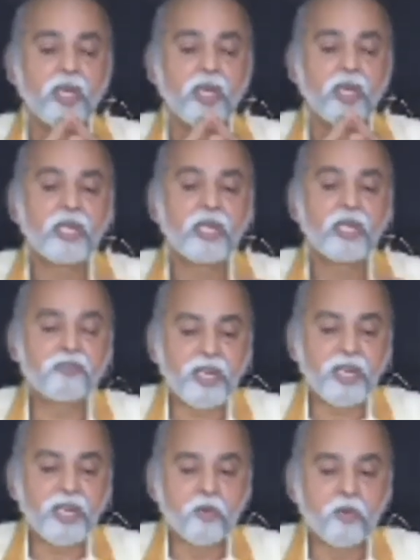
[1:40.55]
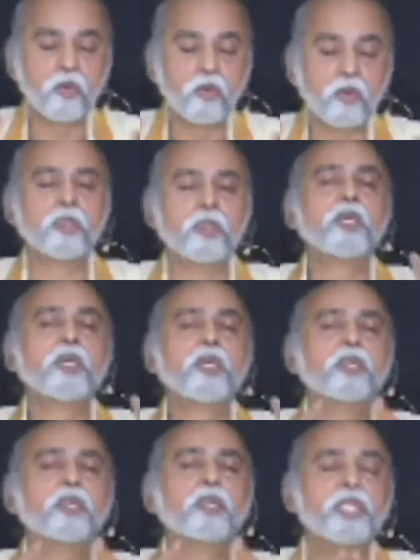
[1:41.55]
If we remove the
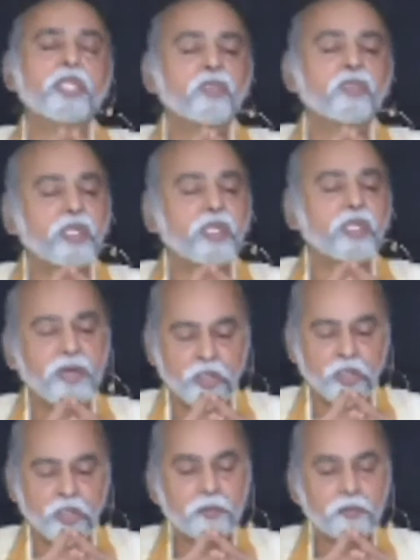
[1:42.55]
sense of separation,